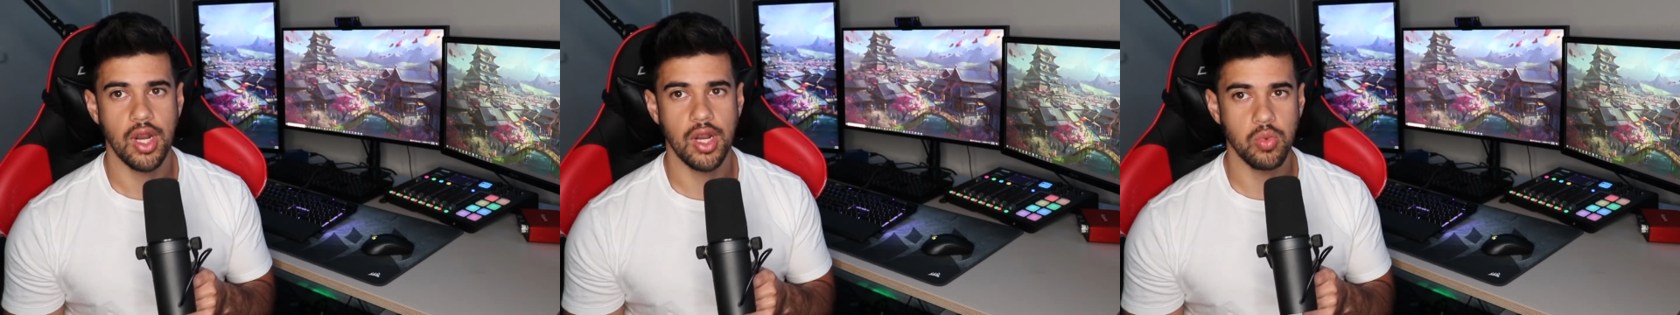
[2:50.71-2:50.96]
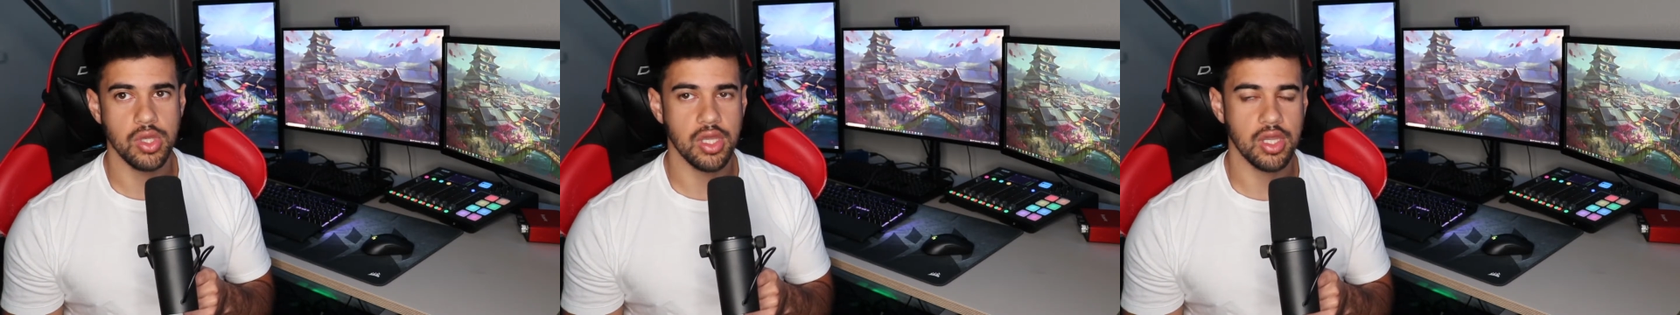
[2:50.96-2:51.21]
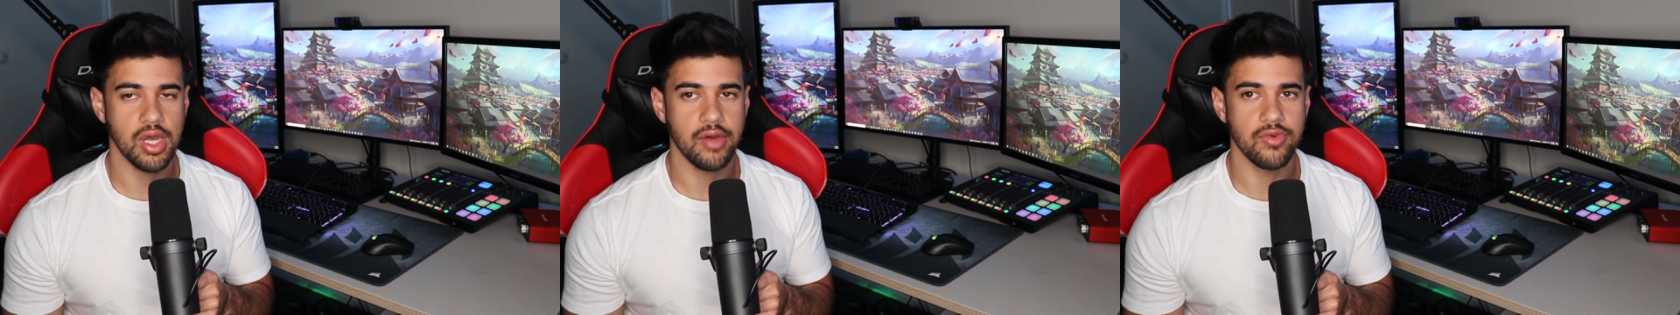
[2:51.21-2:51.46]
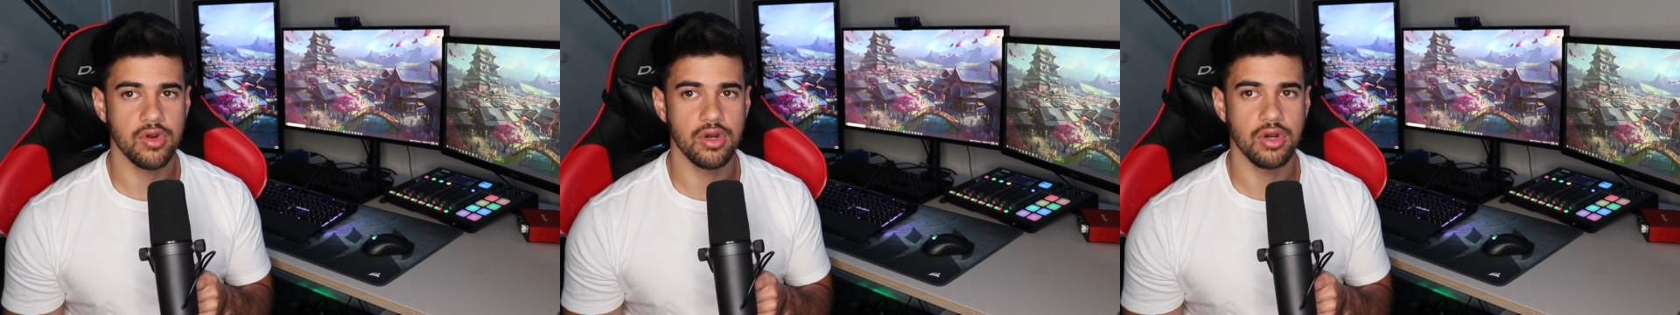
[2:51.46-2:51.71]
And we can
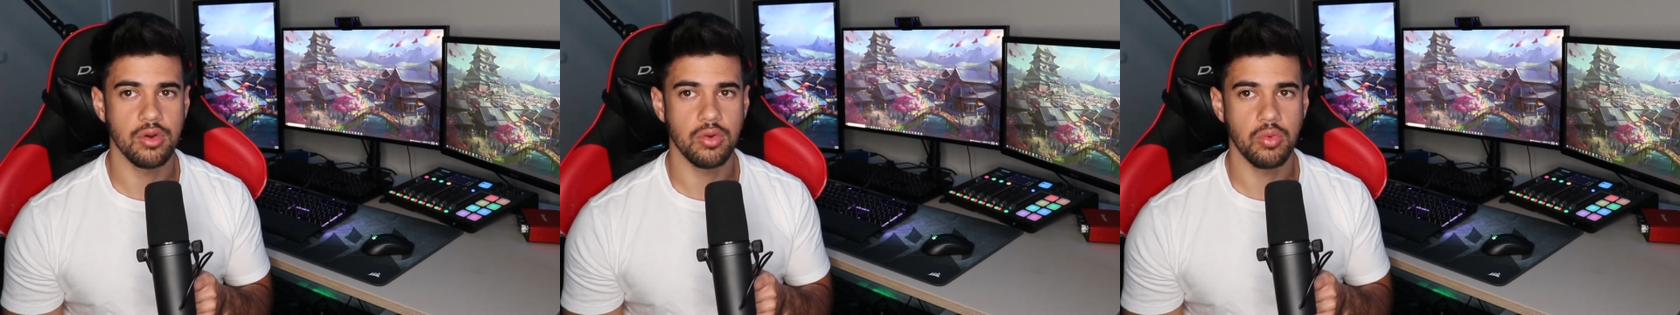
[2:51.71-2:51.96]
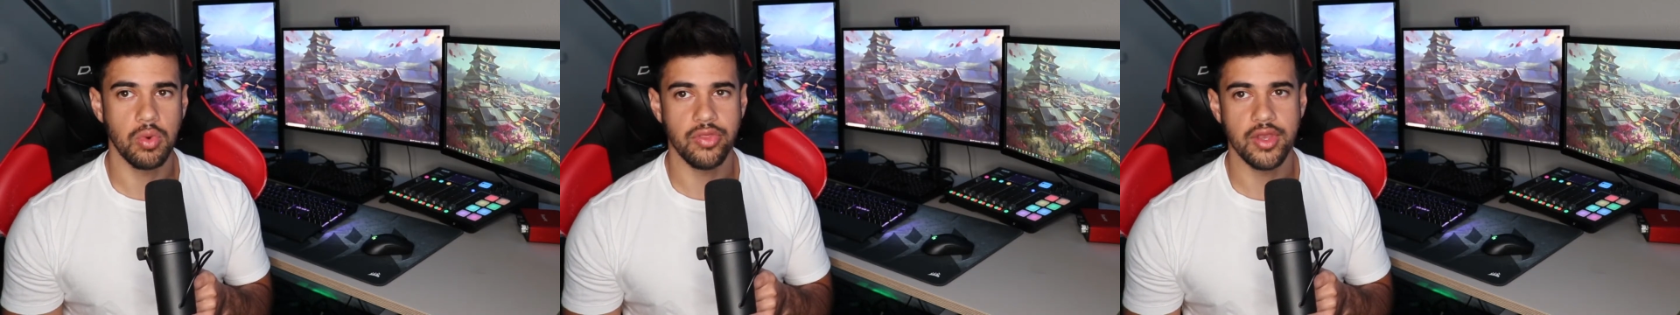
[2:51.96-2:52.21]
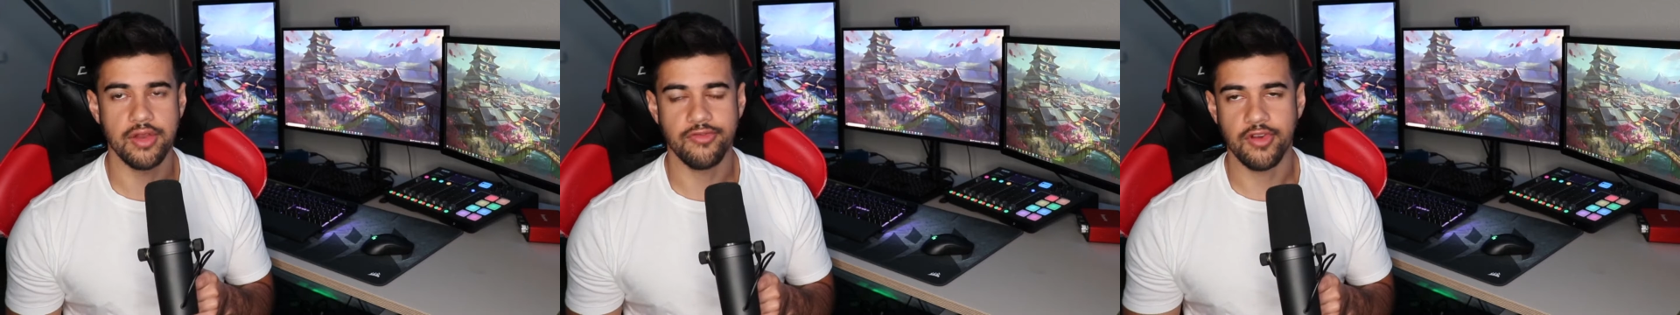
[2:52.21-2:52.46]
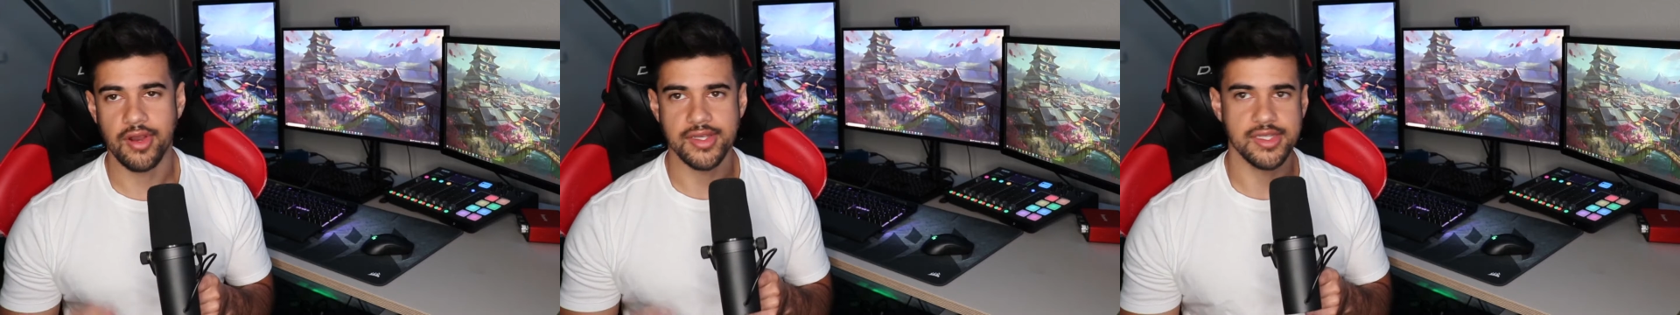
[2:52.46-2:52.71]
cover what the
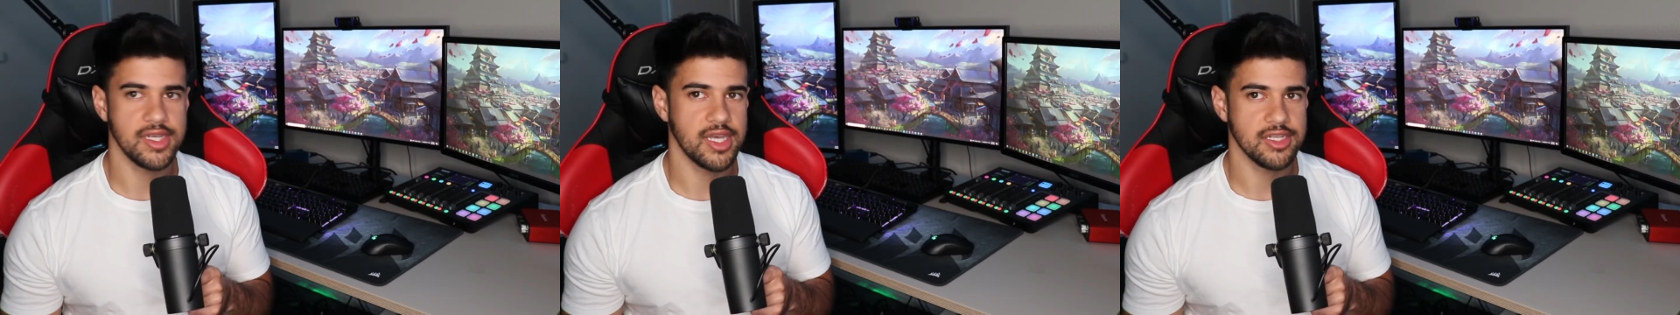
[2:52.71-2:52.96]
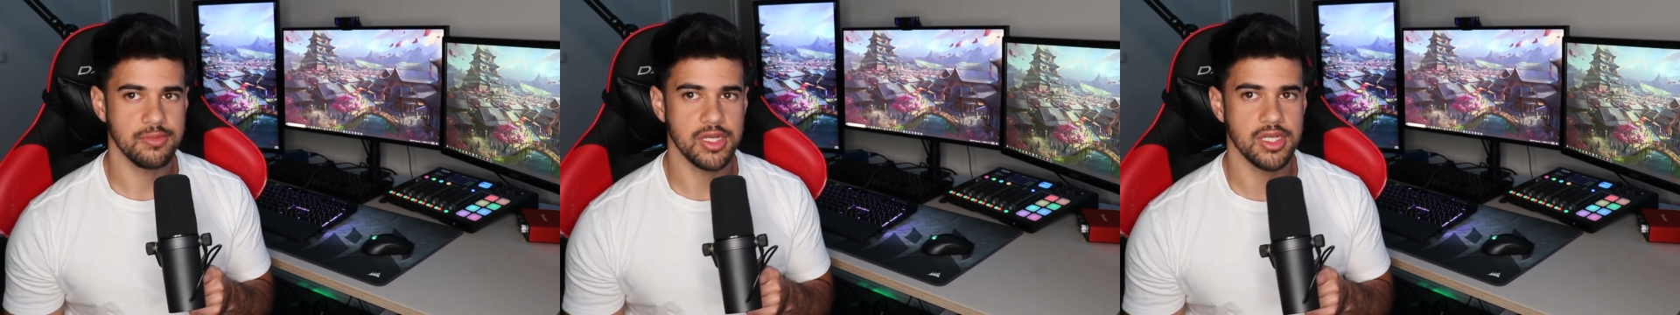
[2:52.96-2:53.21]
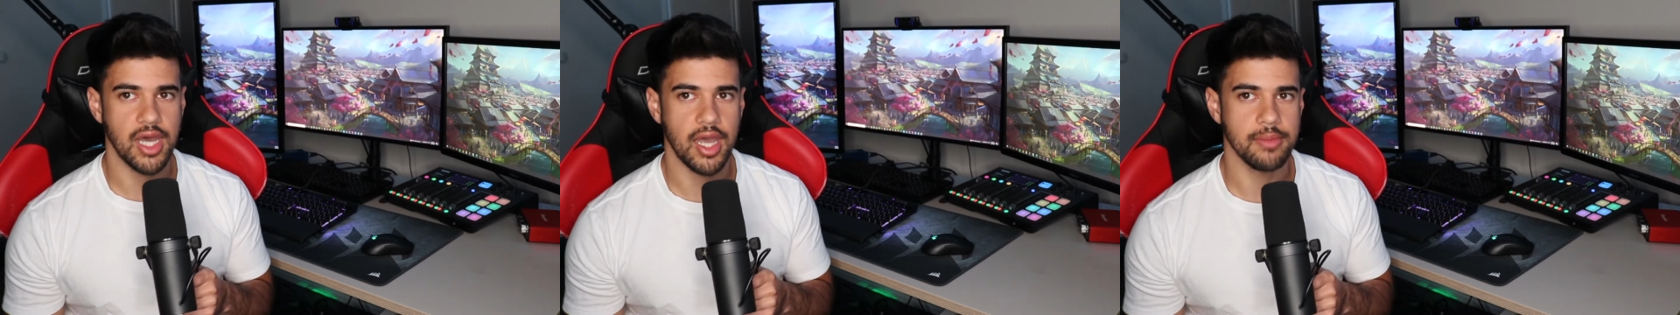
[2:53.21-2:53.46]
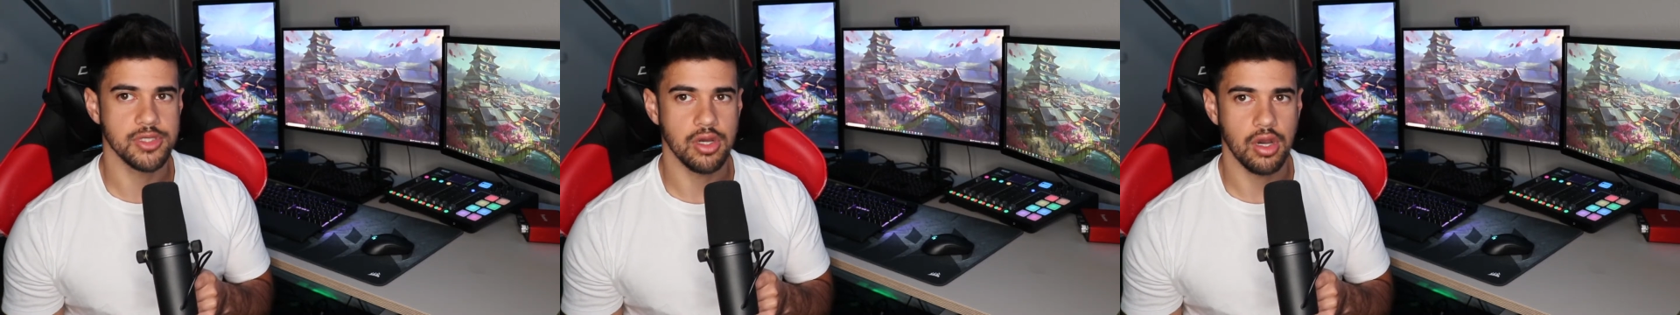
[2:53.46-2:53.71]
different assessment
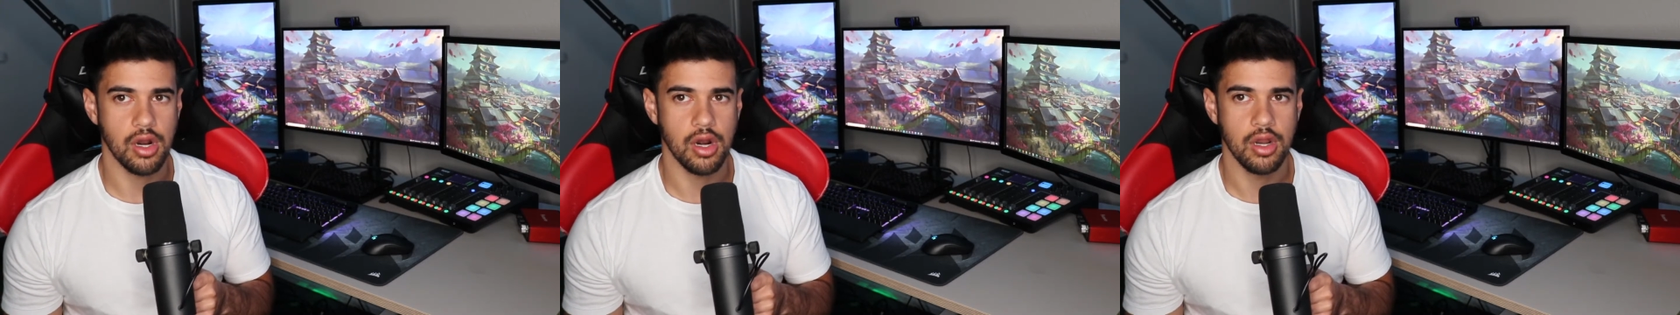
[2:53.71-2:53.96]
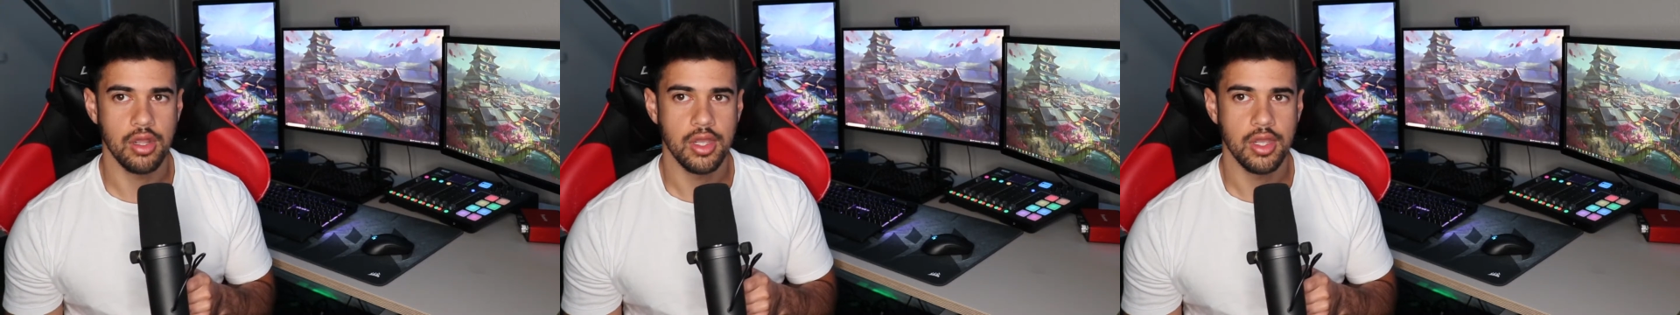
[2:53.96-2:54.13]
types are